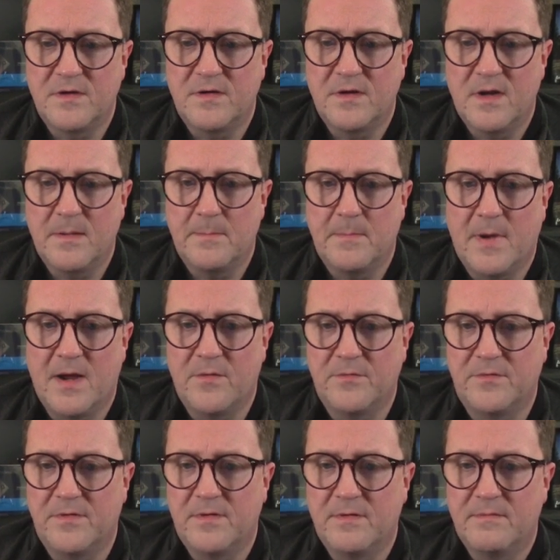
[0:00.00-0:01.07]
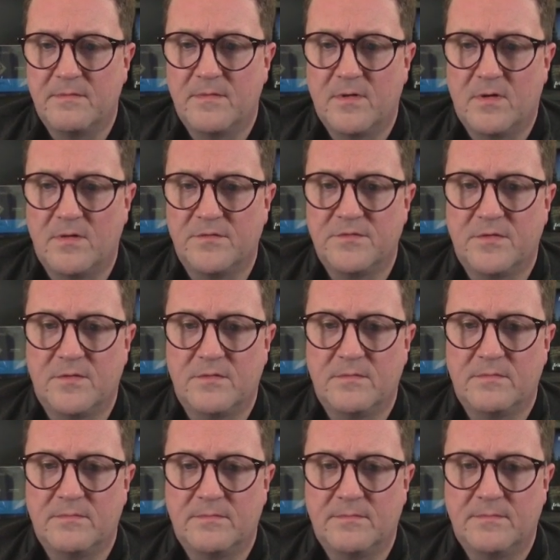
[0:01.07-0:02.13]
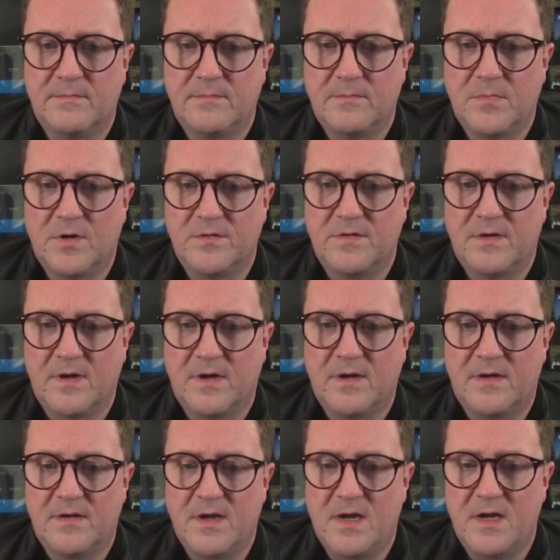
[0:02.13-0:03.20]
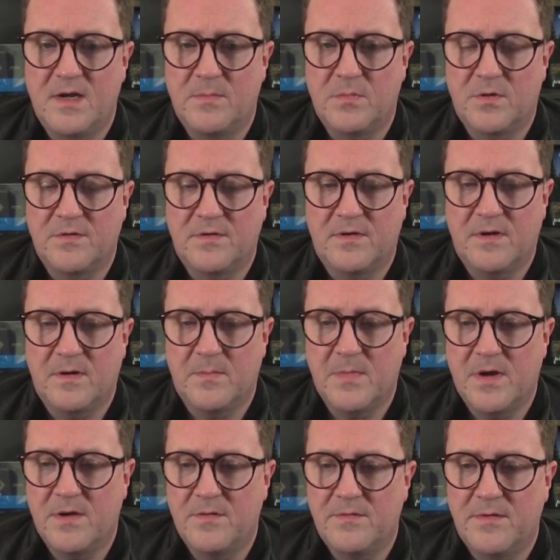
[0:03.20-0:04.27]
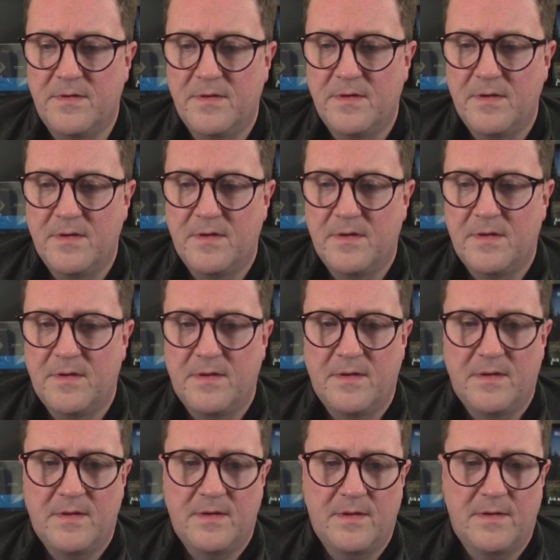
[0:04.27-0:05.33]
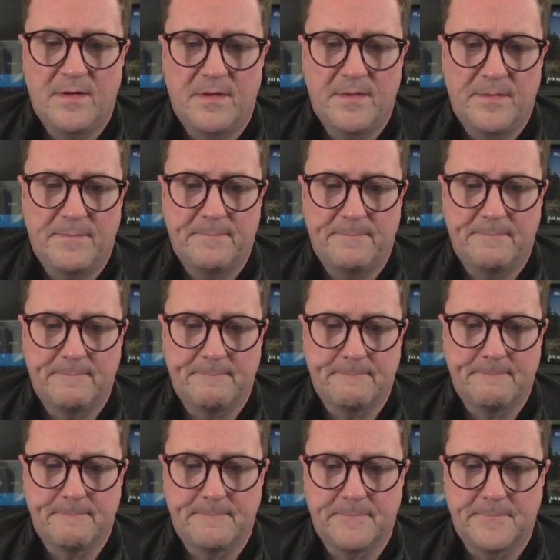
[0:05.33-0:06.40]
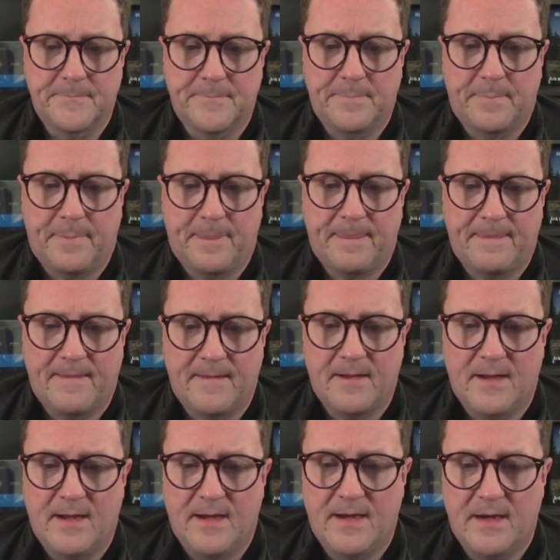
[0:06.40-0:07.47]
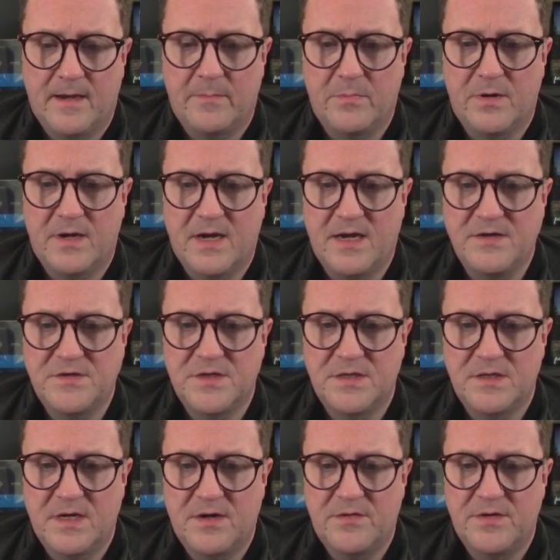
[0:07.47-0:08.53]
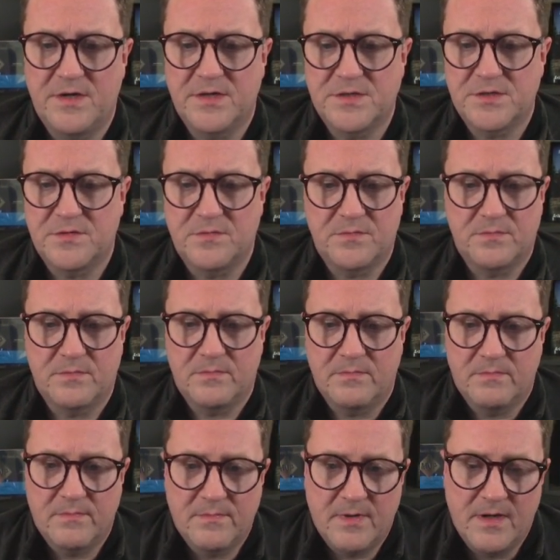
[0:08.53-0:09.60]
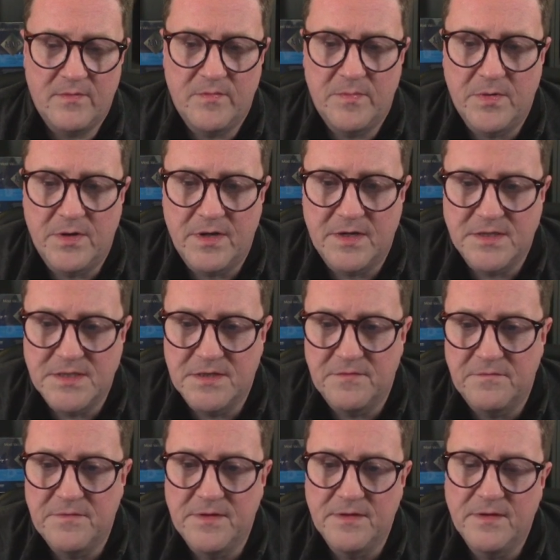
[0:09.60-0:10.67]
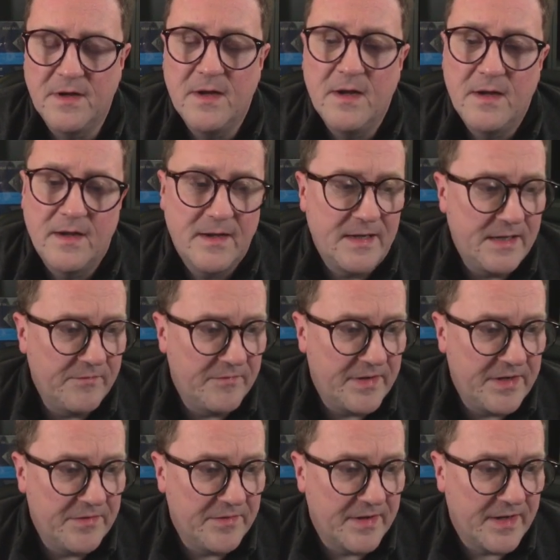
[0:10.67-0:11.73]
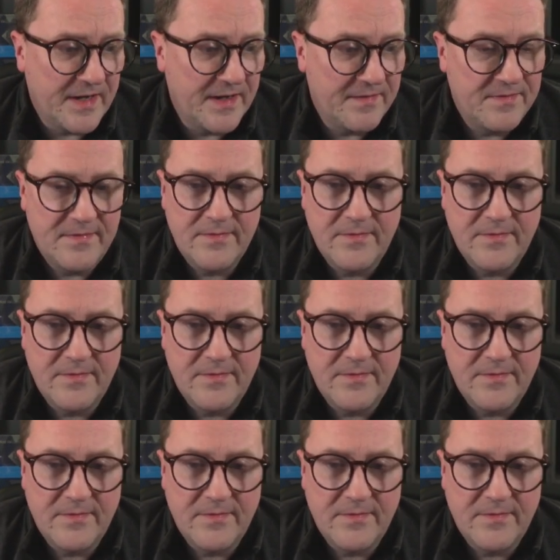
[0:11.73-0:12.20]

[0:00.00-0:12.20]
amount also. Budgeted date, budgeted amount. Add an application area so everybody can see the field. Even here I get